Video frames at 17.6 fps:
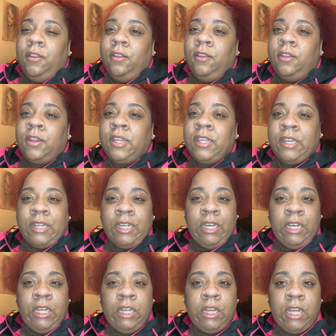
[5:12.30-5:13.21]
the
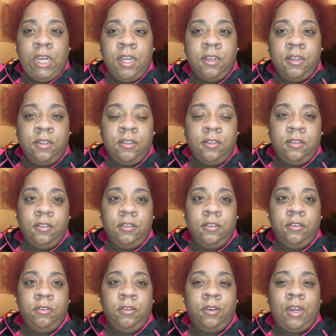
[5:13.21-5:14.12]
thing that
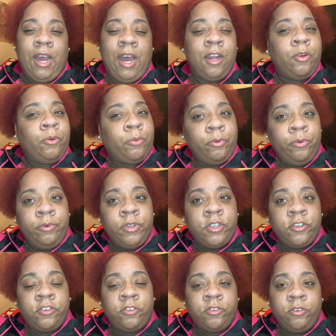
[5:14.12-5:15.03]
kind of ruined
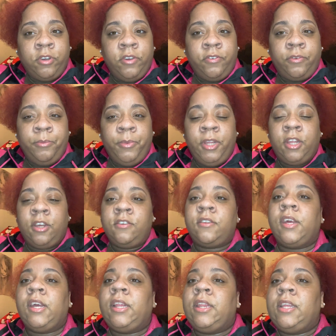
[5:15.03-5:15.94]
the story for me,
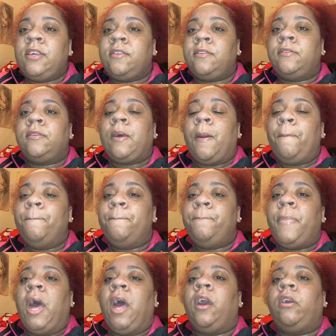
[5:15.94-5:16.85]
there's like this
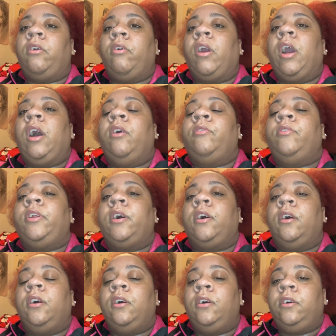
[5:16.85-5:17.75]
background
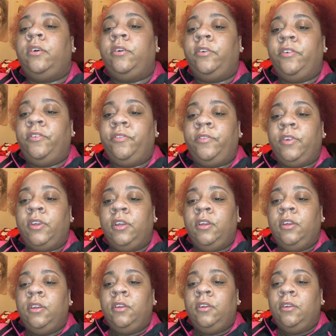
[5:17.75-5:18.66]
of
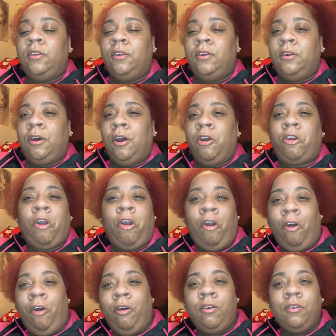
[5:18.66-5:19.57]
a
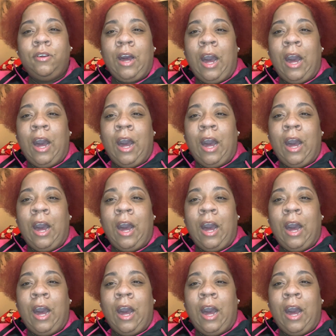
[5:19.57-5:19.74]
cult